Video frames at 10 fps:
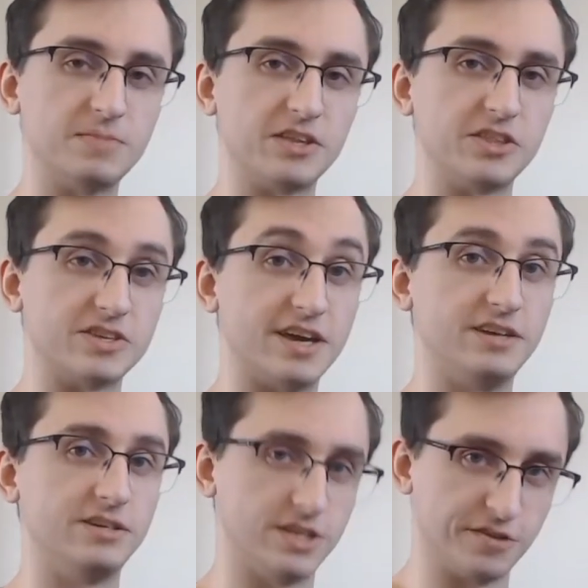To make this
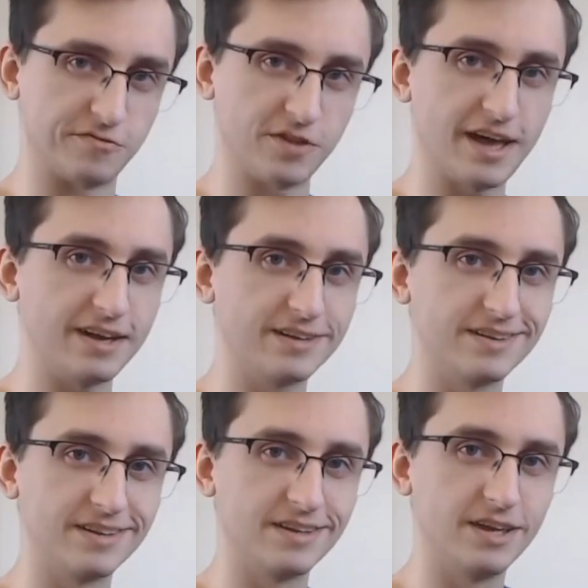a D
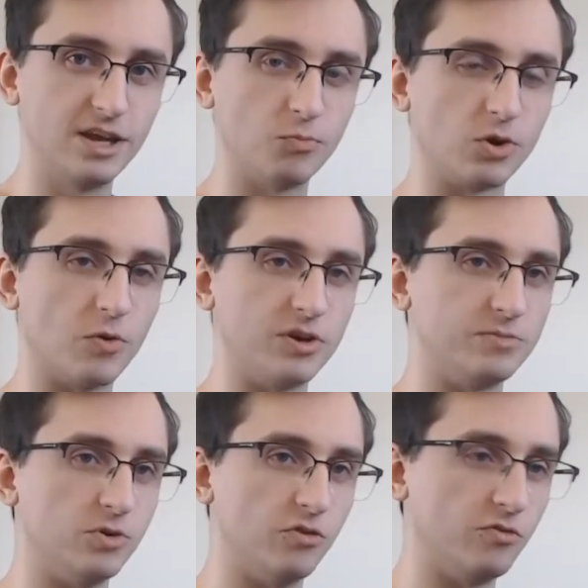flat, we're going
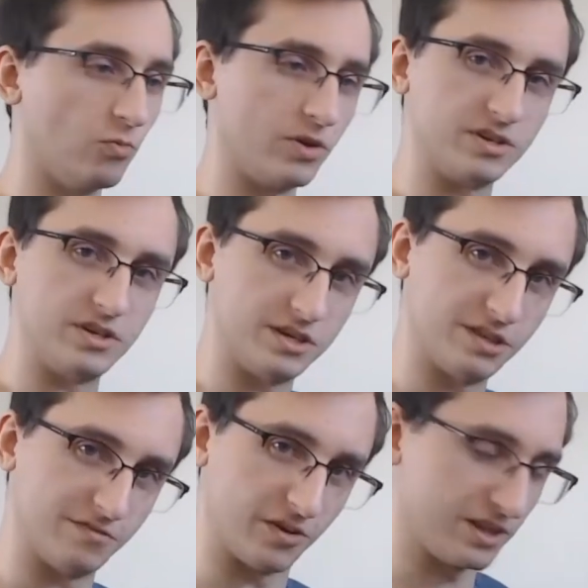to move one key
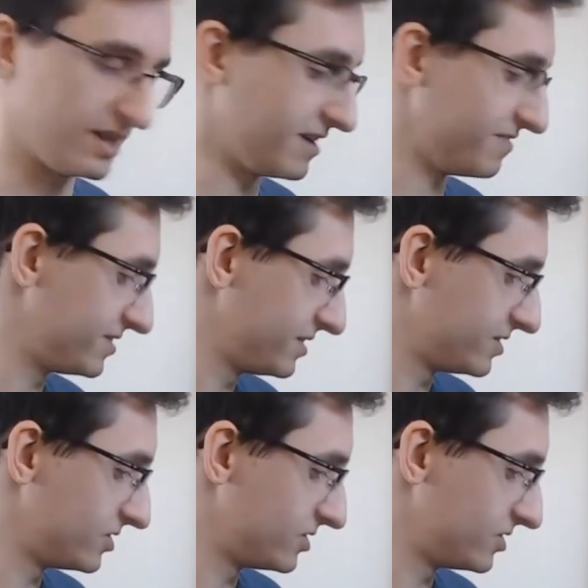to the very left,